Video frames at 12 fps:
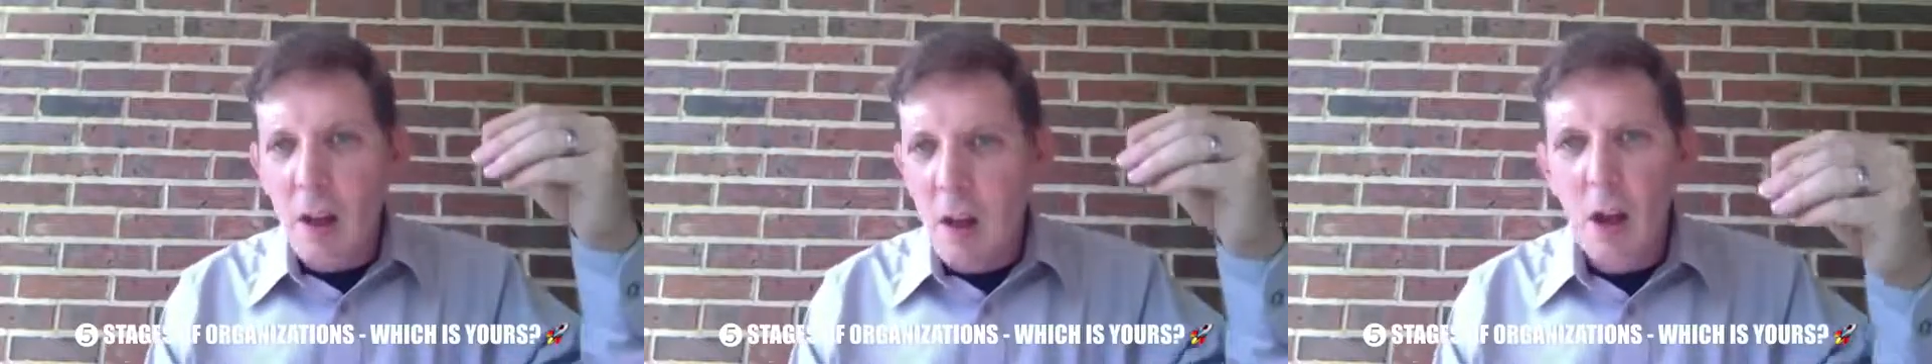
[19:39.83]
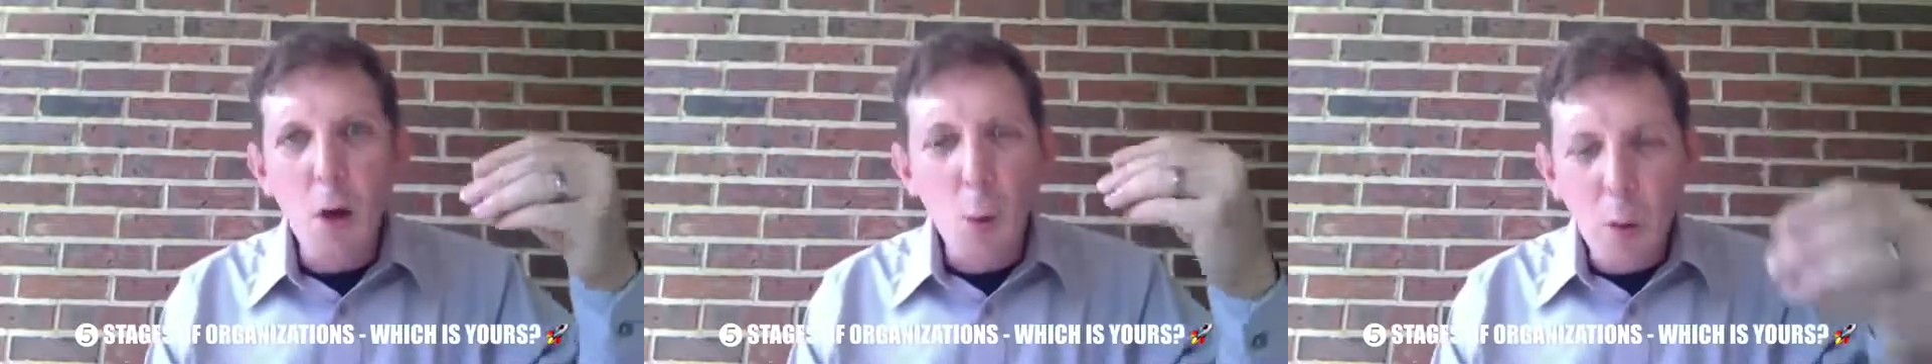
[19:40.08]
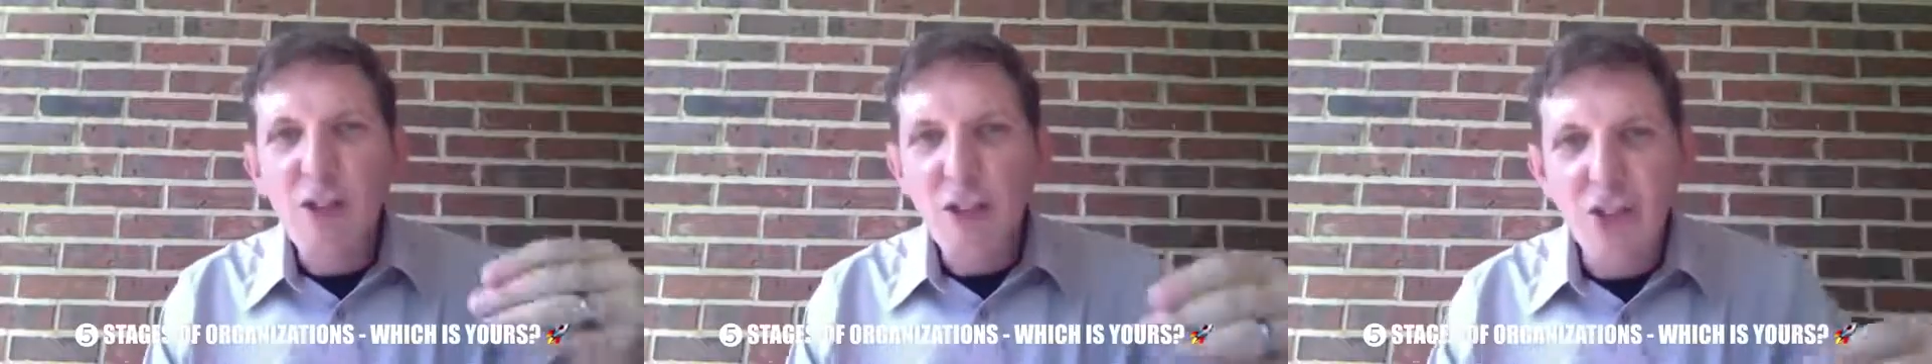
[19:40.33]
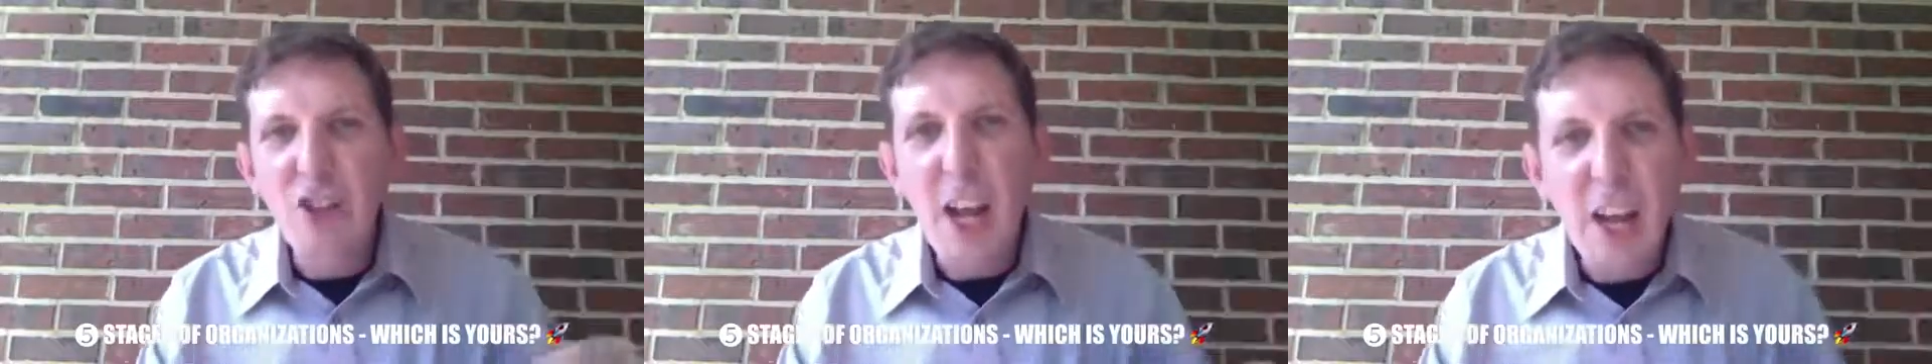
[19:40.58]

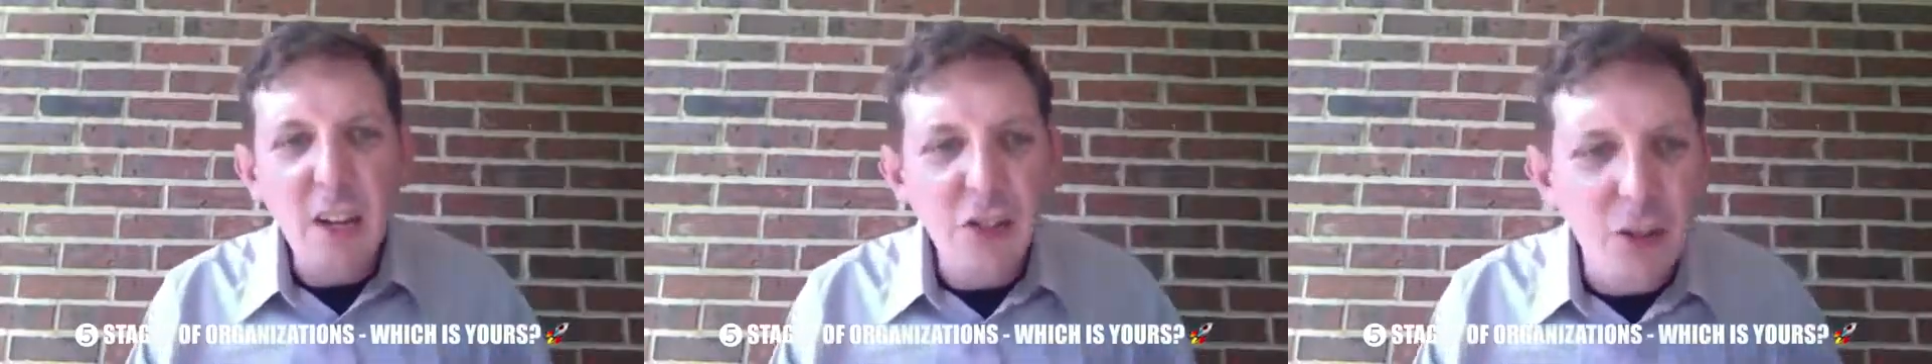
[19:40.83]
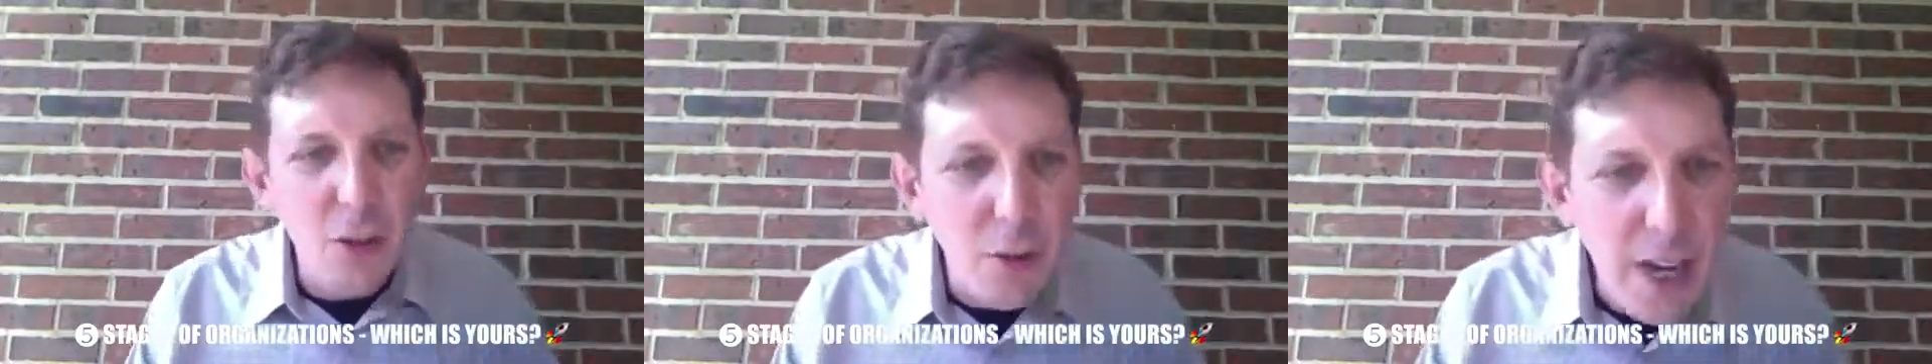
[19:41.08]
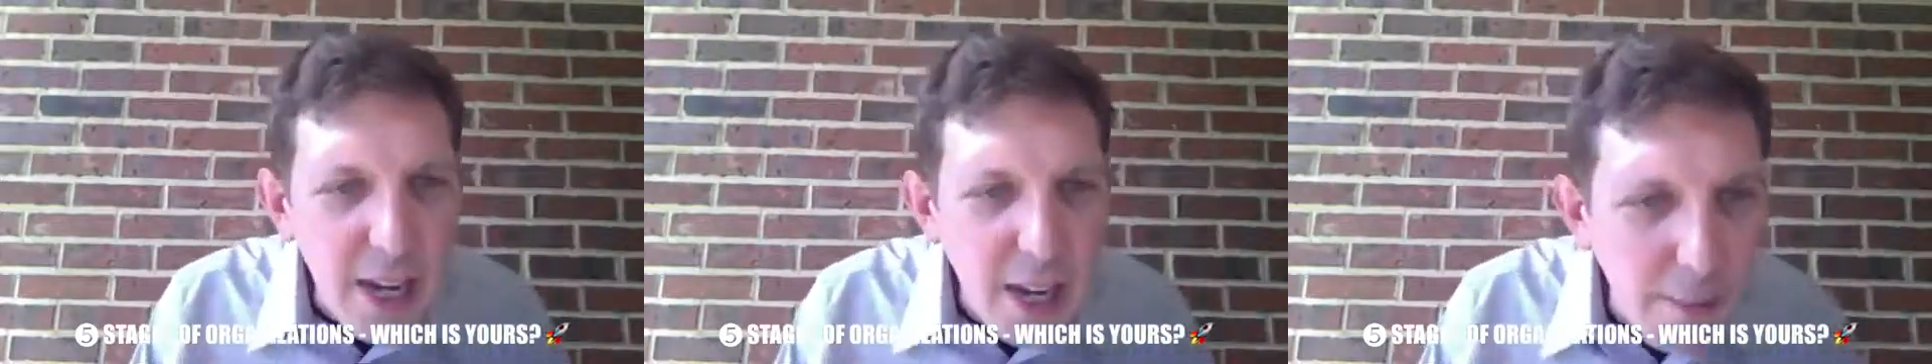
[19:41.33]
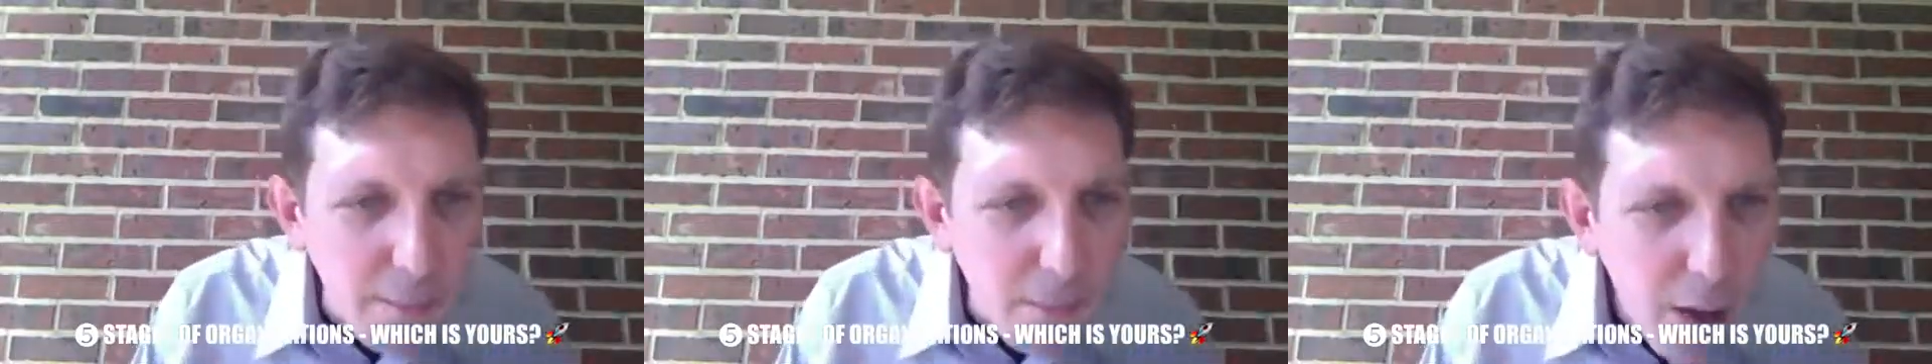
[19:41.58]
which stage you're
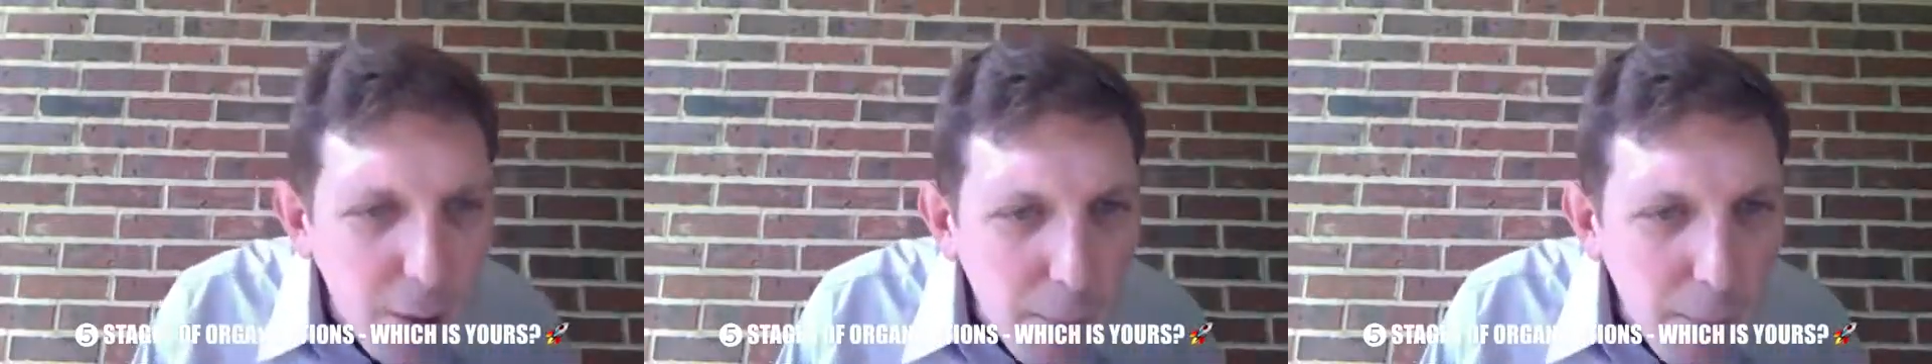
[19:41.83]
in,